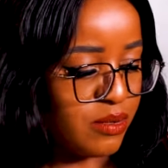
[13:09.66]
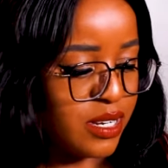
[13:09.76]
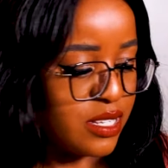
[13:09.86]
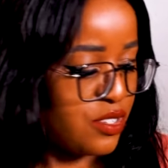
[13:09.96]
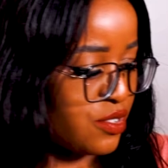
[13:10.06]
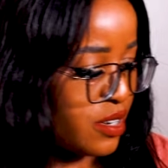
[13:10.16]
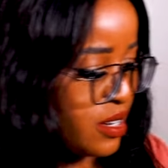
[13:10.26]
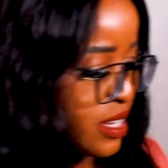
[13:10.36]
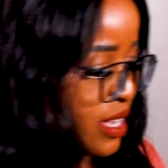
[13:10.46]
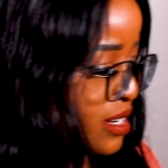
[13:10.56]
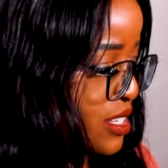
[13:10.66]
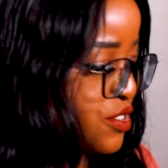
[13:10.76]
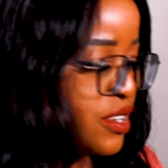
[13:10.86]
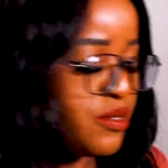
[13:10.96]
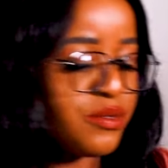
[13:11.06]
Let's try
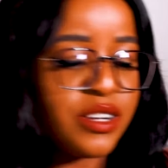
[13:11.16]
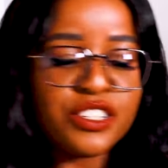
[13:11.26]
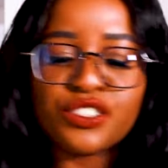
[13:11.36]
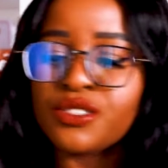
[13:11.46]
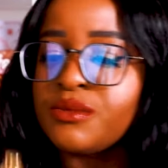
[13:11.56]
out Rush.